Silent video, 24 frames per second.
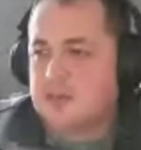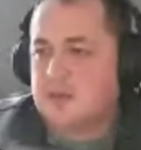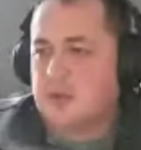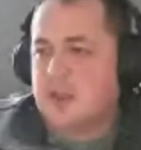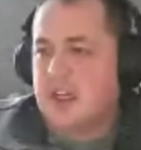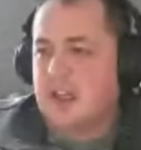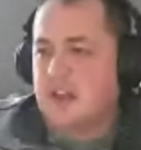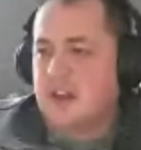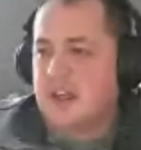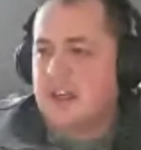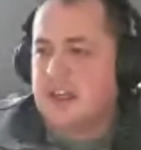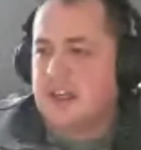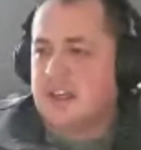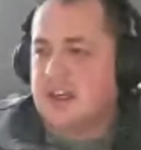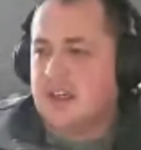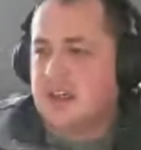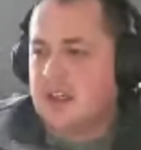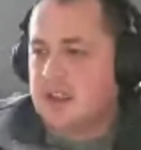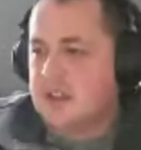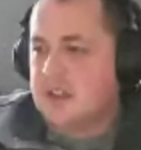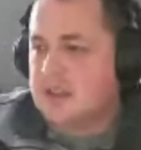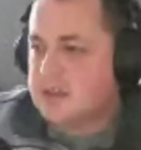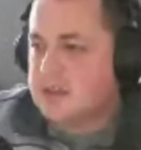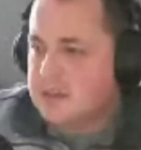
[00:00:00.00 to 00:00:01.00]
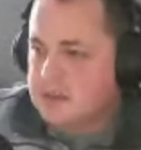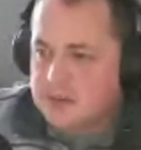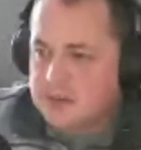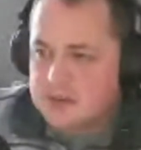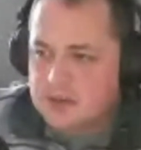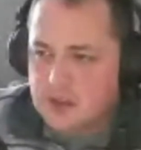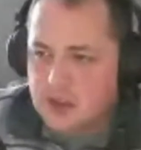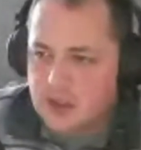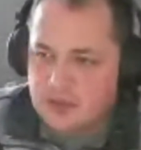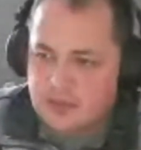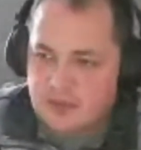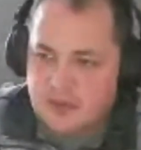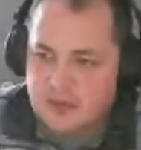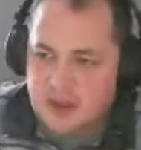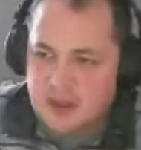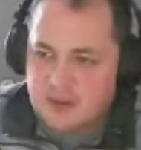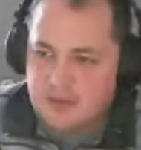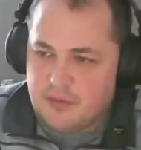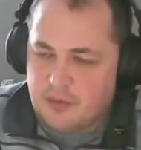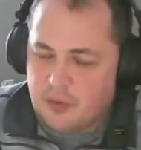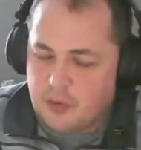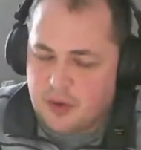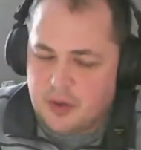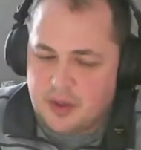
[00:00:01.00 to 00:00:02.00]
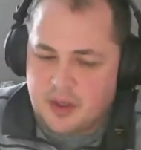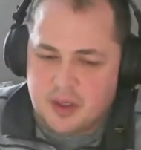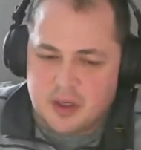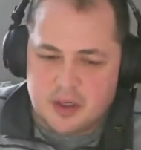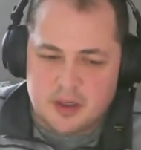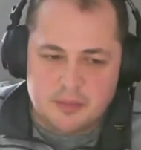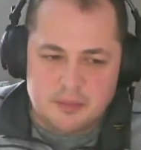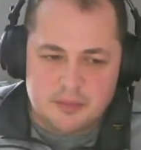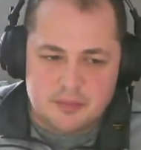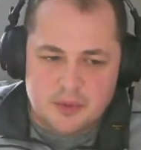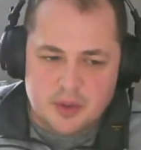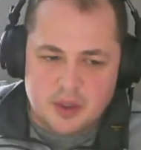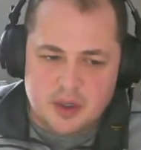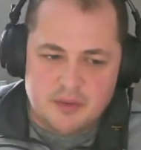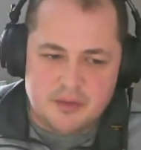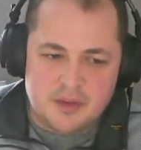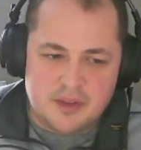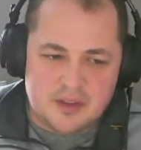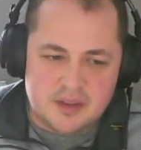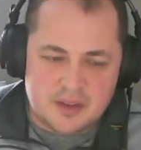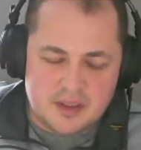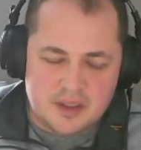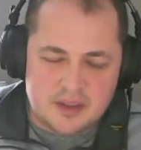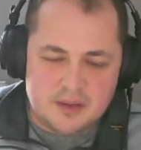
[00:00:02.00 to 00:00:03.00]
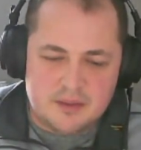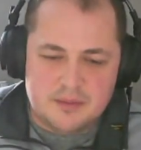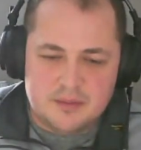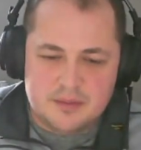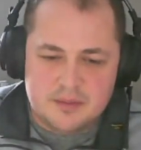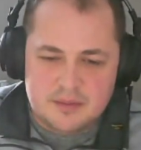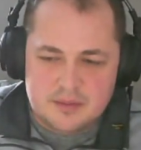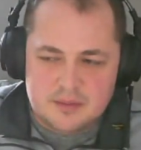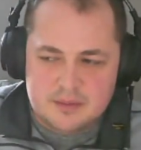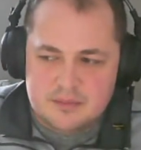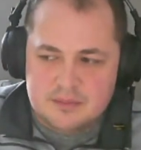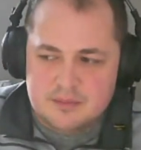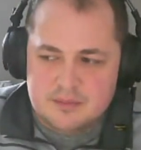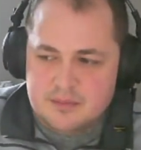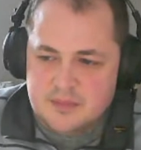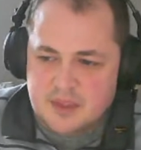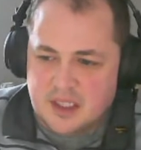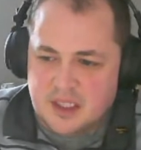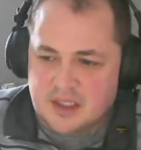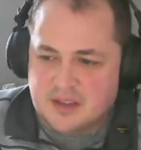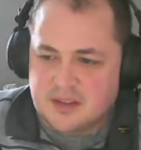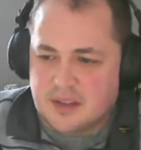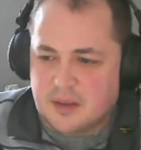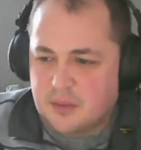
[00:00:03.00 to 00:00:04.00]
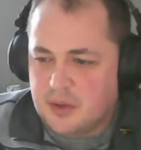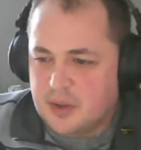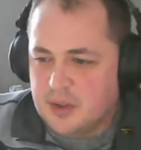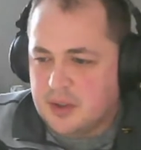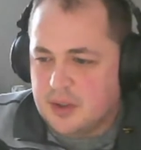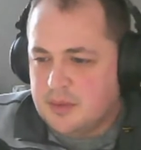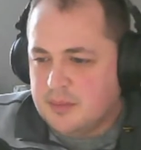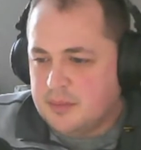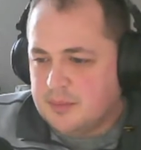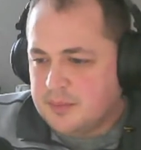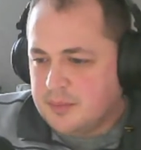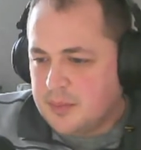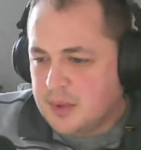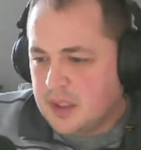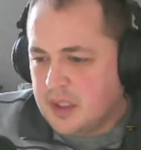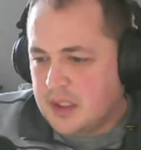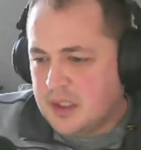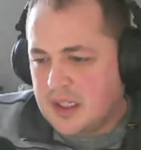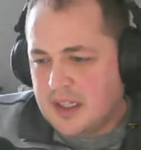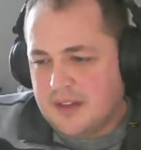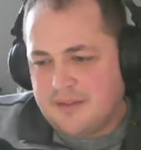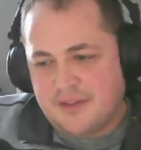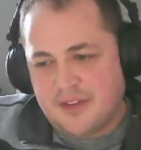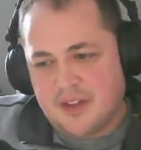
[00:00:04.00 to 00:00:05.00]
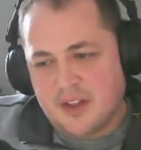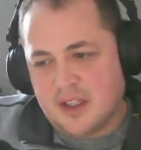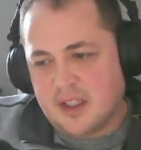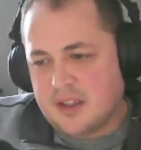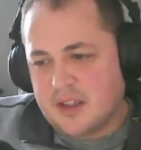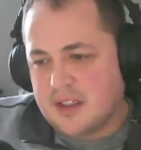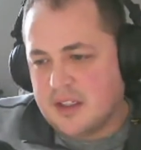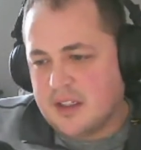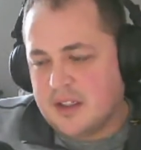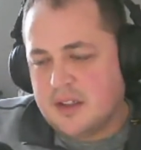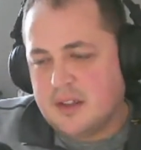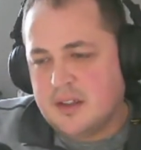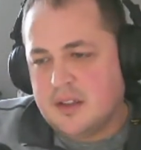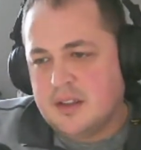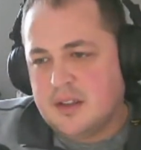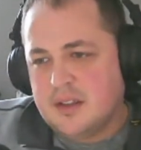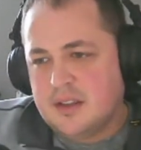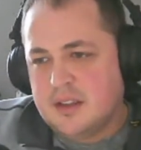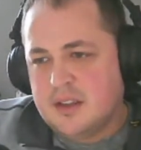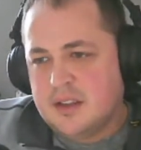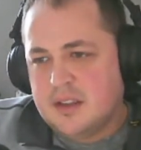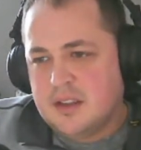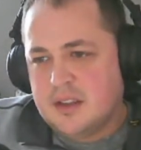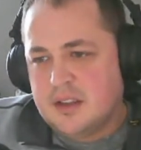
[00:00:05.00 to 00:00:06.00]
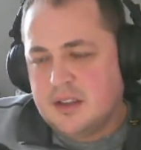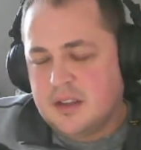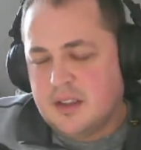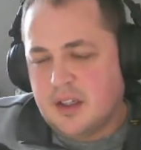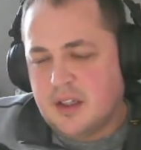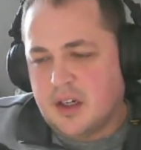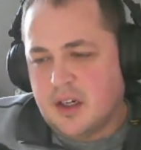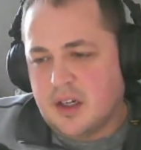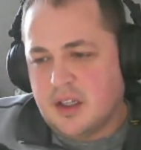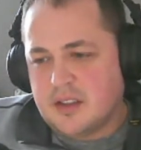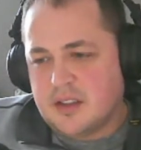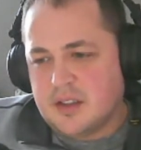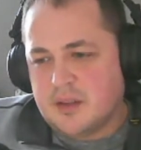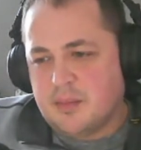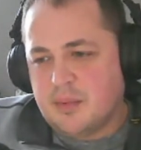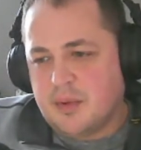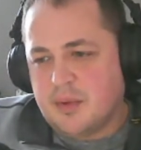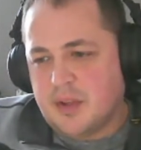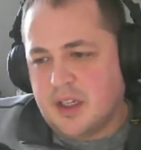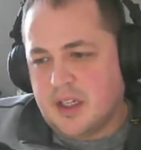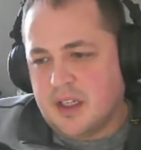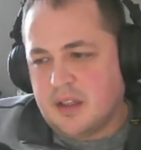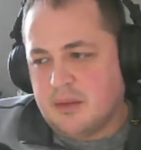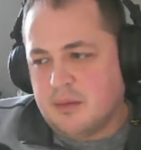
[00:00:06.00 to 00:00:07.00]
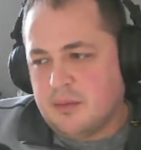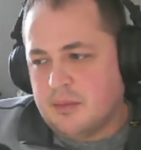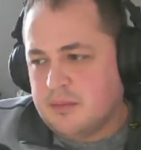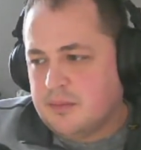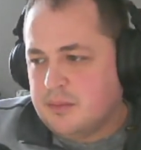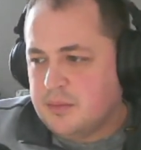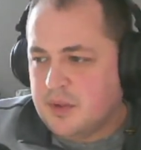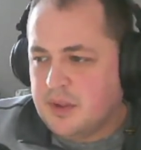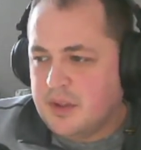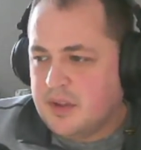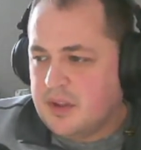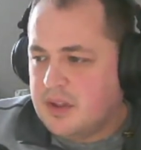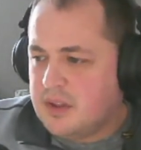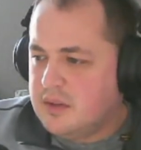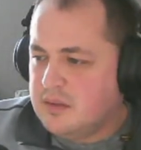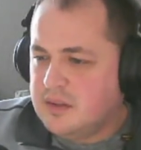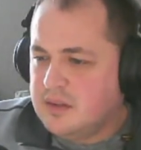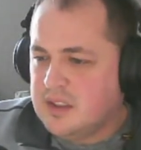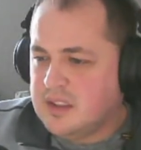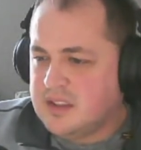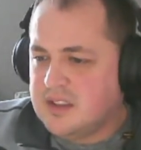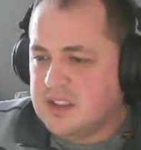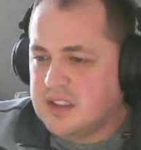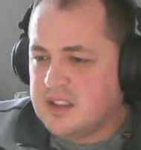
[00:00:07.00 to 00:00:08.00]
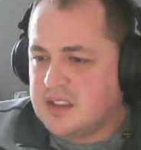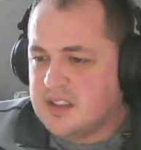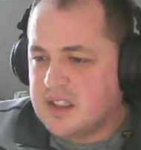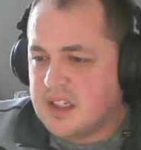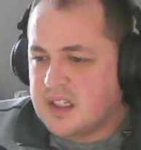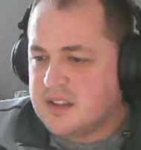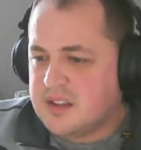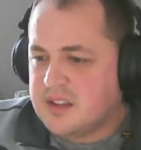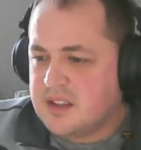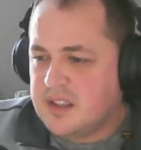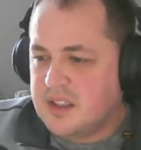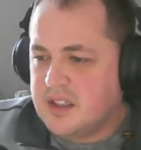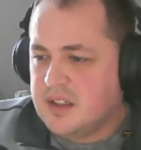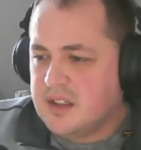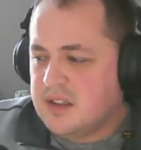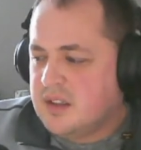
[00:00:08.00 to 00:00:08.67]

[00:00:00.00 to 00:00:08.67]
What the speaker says: I like 35, 40 on him? Obviously. Yes, I would. But I feel like the odds are playing with his success here.